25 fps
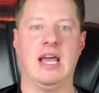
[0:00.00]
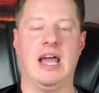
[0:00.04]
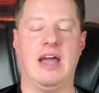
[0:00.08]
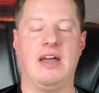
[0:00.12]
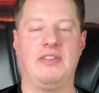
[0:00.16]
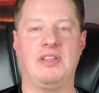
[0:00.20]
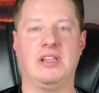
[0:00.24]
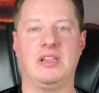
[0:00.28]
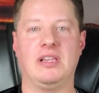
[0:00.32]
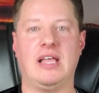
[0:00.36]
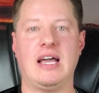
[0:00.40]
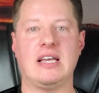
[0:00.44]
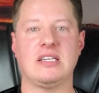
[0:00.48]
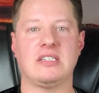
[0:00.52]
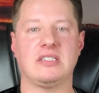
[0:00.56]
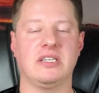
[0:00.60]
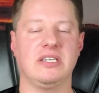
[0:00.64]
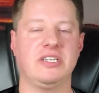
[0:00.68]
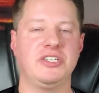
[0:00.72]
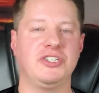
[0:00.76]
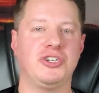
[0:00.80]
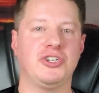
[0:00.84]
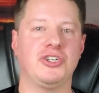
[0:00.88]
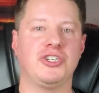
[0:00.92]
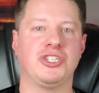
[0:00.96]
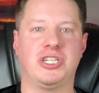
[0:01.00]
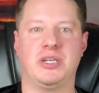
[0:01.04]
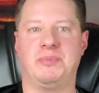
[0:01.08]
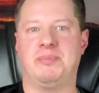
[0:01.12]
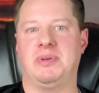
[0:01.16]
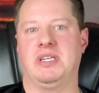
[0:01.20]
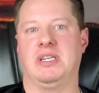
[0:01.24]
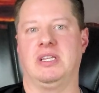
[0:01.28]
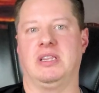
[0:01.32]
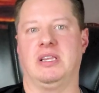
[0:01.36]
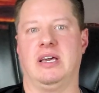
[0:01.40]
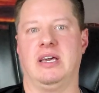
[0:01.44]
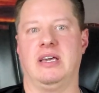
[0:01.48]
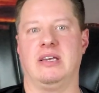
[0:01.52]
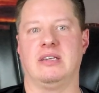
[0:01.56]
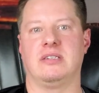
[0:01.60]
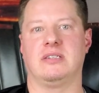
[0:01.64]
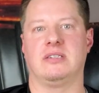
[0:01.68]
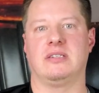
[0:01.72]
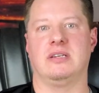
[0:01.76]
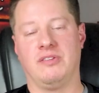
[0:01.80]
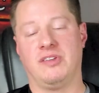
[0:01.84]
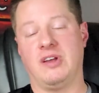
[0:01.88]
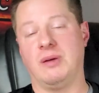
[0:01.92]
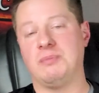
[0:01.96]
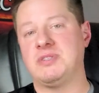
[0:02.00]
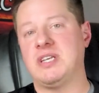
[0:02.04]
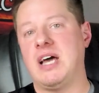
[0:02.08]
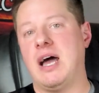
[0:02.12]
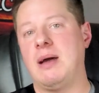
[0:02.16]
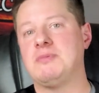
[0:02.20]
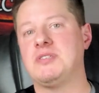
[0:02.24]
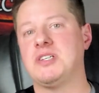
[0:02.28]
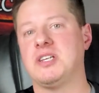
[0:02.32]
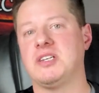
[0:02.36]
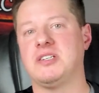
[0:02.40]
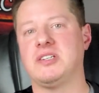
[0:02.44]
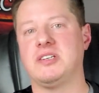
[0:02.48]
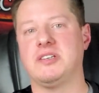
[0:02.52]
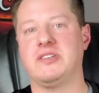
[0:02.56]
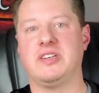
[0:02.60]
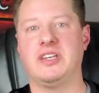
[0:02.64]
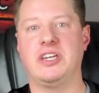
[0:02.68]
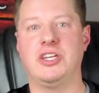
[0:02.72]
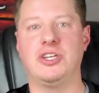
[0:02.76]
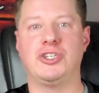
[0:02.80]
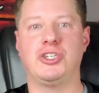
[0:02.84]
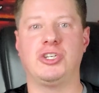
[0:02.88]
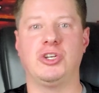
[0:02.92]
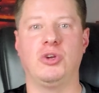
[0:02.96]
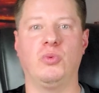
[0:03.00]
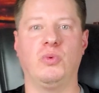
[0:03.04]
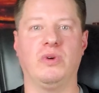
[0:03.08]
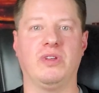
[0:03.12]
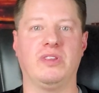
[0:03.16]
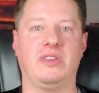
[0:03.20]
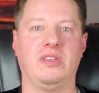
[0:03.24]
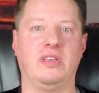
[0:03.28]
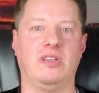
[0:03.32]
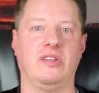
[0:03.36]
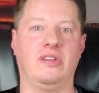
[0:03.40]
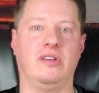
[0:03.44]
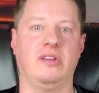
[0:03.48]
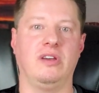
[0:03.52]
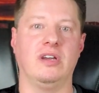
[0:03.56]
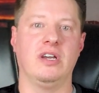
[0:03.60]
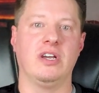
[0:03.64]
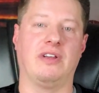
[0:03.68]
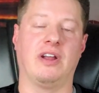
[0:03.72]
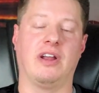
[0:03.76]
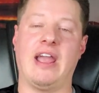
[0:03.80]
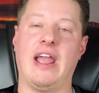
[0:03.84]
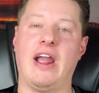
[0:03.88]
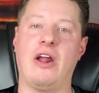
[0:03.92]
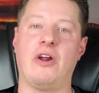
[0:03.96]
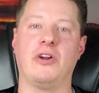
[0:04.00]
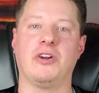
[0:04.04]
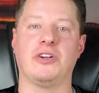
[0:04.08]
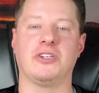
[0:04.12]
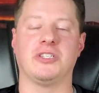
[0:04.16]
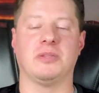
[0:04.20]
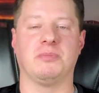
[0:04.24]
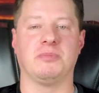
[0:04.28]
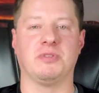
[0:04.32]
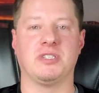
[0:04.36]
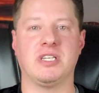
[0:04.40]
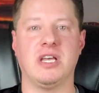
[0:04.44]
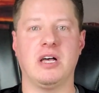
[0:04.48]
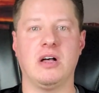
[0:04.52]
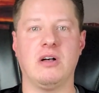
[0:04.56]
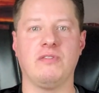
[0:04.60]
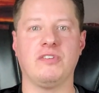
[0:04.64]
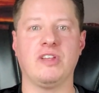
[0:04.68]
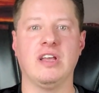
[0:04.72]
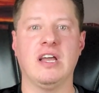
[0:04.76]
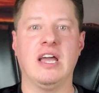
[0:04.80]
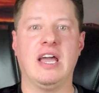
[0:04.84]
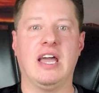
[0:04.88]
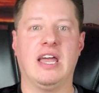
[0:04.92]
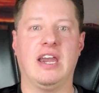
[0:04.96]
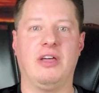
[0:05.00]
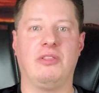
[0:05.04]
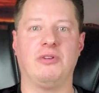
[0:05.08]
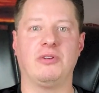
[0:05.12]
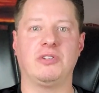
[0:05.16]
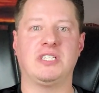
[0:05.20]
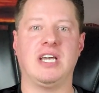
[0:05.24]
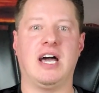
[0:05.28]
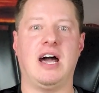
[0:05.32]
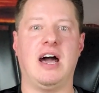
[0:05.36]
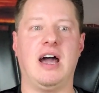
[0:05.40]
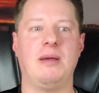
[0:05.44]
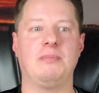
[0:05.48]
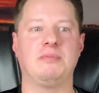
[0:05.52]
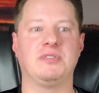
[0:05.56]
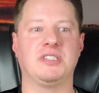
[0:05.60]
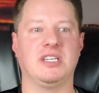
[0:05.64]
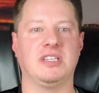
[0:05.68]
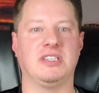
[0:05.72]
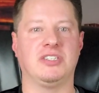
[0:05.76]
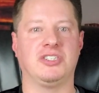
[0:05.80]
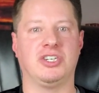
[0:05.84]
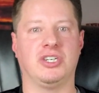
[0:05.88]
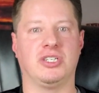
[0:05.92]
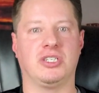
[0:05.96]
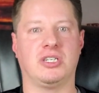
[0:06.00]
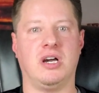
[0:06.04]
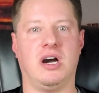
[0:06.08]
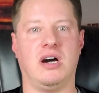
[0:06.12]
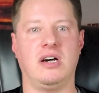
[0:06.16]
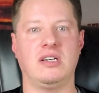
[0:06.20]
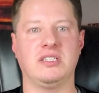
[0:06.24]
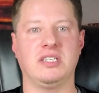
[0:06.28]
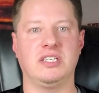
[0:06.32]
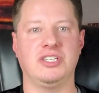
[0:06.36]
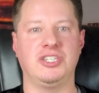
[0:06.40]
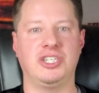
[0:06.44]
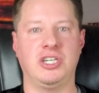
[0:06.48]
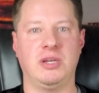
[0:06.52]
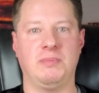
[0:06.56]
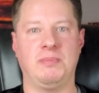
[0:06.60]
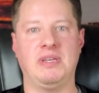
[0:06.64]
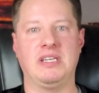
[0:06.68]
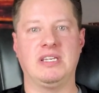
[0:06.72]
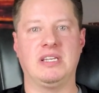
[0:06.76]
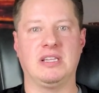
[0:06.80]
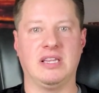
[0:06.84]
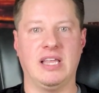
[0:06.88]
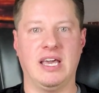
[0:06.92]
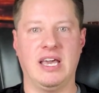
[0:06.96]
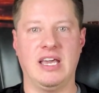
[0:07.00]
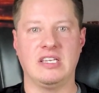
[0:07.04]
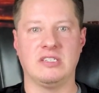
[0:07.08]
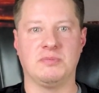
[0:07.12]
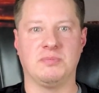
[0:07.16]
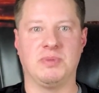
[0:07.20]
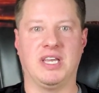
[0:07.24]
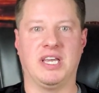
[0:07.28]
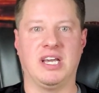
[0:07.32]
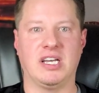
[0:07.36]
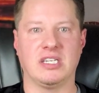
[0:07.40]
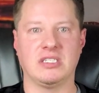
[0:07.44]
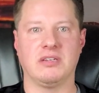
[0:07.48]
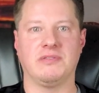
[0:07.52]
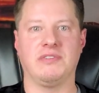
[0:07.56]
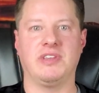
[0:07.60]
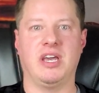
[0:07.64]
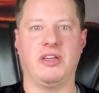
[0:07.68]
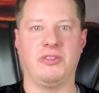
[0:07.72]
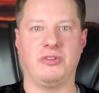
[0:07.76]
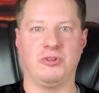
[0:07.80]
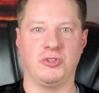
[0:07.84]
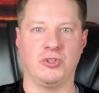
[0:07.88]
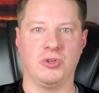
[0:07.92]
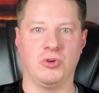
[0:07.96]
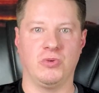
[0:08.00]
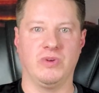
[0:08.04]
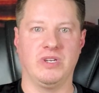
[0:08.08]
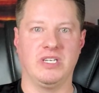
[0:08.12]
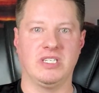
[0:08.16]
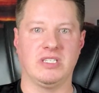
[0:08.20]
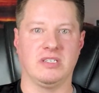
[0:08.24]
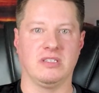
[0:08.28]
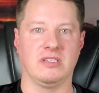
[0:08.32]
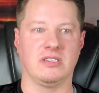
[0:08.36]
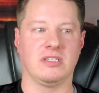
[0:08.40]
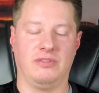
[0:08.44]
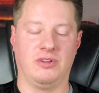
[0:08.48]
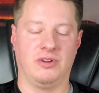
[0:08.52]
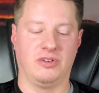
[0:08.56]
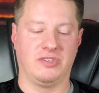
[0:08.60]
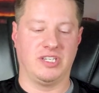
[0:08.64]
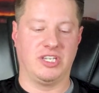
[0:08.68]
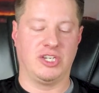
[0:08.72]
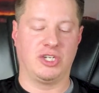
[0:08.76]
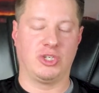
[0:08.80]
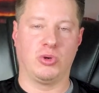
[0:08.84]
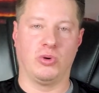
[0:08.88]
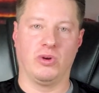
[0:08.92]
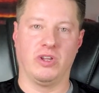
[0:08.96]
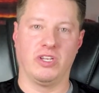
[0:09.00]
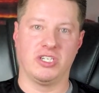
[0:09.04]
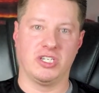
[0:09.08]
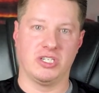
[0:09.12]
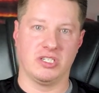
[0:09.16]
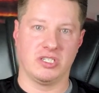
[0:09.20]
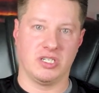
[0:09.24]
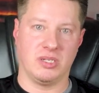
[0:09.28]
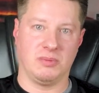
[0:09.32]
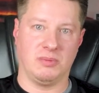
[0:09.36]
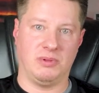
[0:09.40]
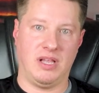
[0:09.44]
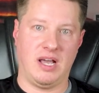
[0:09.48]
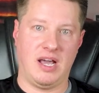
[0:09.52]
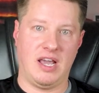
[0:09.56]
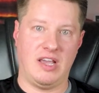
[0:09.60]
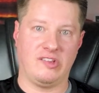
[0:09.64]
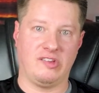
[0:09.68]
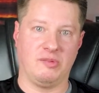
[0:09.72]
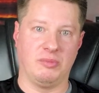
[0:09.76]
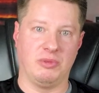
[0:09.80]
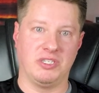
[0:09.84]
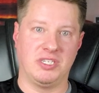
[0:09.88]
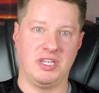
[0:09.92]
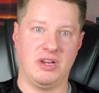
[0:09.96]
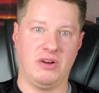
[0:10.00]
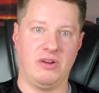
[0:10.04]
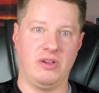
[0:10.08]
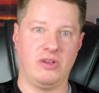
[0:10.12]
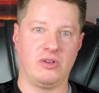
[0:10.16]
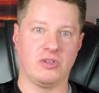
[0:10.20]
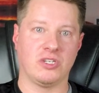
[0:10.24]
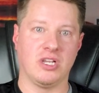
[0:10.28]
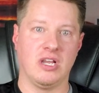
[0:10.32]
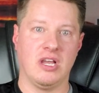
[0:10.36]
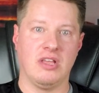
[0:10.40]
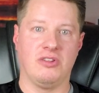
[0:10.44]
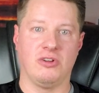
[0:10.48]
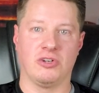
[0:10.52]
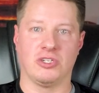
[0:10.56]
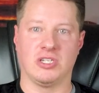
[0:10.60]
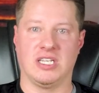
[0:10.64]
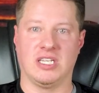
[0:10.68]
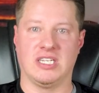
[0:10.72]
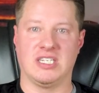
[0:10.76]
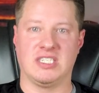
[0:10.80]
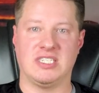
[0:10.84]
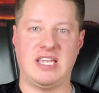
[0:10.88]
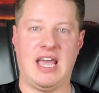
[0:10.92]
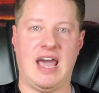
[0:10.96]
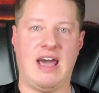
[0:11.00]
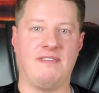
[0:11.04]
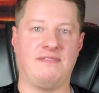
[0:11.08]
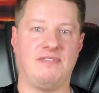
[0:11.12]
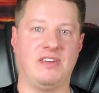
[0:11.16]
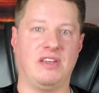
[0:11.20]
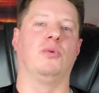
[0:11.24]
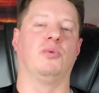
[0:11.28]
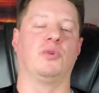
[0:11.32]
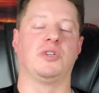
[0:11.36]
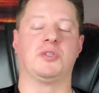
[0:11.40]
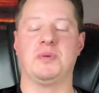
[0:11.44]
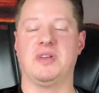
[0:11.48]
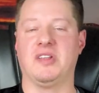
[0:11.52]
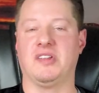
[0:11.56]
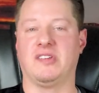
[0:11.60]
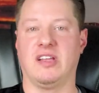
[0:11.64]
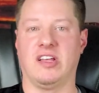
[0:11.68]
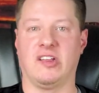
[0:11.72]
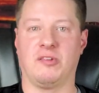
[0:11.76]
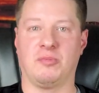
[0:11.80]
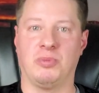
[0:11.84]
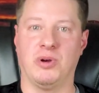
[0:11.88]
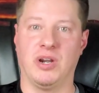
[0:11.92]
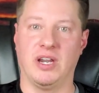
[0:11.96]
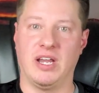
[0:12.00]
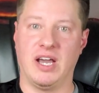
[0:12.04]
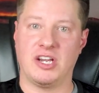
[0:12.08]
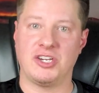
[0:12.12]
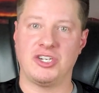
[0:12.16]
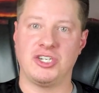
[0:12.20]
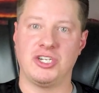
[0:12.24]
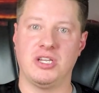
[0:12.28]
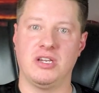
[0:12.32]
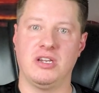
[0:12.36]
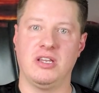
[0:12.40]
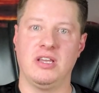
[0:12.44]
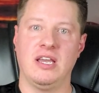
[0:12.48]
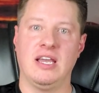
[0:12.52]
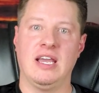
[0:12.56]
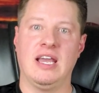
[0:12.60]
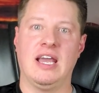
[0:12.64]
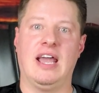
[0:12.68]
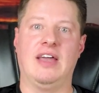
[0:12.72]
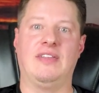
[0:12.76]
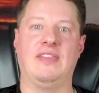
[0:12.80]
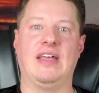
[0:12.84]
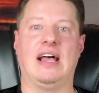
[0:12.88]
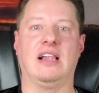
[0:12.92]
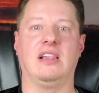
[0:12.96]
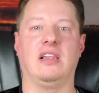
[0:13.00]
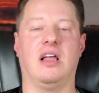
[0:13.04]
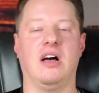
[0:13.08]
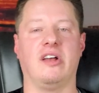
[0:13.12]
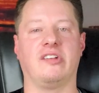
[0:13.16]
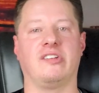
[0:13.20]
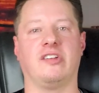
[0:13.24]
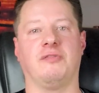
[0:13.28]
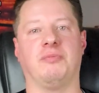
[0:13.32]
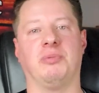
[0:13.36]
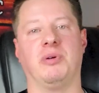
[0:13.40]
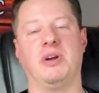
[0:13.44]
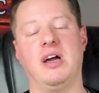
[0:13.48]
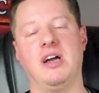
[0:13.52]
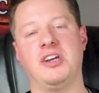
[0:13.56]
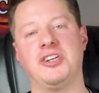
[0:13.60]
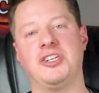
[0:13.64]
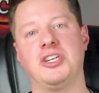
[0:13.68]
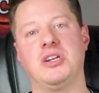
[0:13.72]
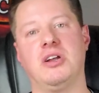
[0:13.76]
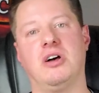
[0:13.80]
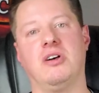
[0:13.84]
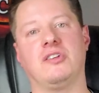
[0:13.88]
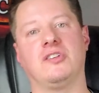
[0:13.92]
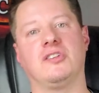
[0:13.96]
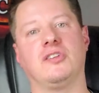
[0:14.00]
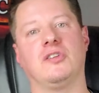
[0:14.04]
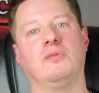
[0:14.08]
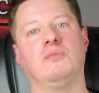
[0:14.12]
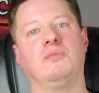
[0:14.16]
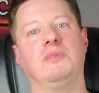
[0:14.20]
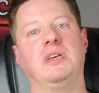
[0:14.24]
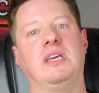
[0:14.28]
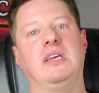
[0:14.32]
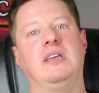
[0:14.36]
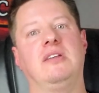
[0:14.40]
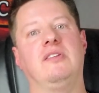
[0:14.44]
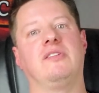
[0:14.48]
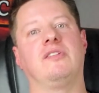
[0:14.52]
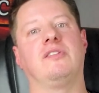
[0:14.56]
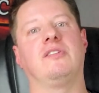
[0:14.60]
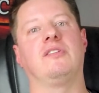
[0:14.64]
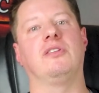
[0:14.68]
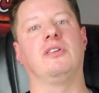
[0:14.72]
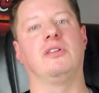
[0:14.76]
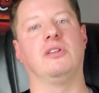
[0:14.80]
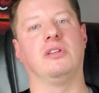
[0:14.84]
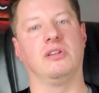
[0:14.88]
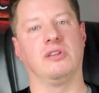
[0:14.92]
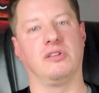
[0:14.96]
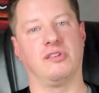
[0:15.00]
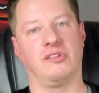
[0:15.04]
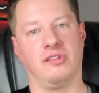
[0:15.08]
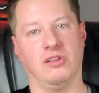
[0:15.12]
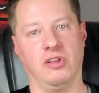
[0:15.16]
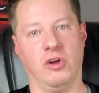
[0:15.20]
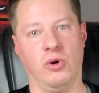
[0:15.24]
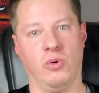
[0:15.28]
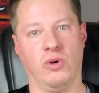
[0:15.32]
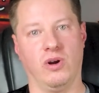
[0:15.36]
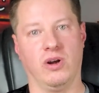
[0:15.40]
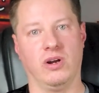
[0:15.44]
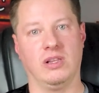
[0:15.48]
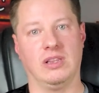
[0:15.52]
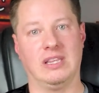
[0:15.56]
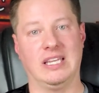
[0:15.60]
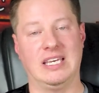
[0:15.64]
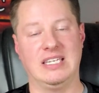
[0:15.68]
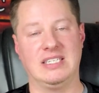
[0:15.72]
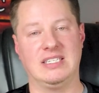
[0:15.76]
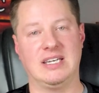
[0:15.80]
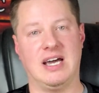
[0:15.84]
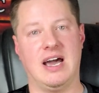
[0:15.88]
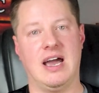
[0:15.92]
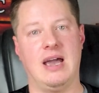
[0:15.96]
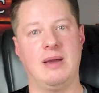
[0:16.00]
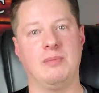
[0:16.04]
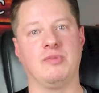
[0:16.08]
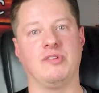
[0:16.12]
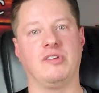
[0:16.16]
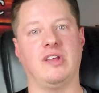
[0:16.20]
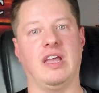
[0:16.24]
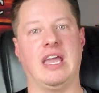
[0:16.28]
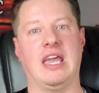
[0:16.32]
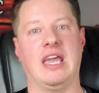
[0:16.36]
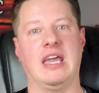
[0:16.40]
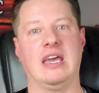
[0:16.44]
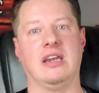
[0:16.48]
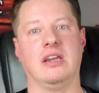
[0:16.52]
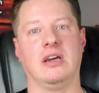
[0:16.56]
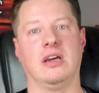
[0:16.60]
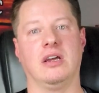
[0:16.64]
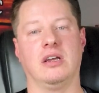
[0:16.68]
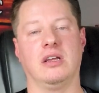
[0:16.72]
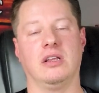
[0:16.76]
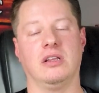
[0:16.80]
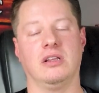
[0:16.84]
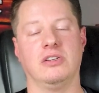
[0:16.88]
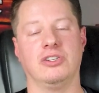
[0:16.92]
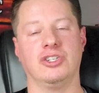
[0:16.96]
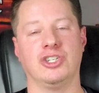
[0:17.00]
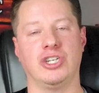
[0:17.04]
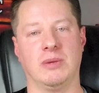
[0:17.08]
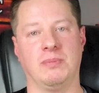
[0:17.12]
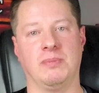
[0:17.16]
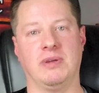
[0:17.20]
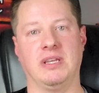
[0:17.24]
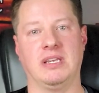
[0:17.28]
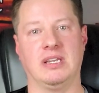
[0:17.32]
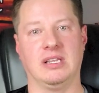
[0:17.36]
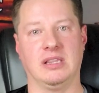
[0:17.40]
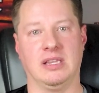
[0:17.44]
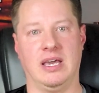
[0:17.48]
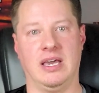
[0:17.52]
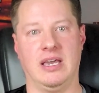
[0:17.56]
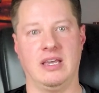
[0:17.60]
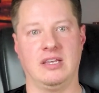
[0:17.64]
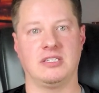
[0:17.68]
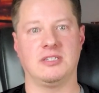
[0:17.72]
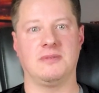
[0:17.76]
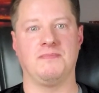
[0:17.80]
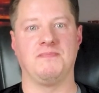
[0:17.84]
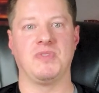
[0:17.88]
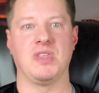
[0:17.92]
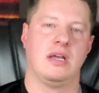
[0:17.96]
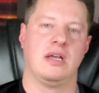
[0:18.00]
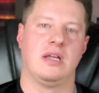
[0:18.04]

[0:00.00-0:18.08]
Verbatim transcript: And then lastly is your shipping delays. Sometimes this is an issue with the carriers themselves, and other times it's just causing shipping delays because of the other two reasons. There's a shortage in supplies and materials, there's less staffing, which means less production, and that loss of production also means slower lead times and shipping delays.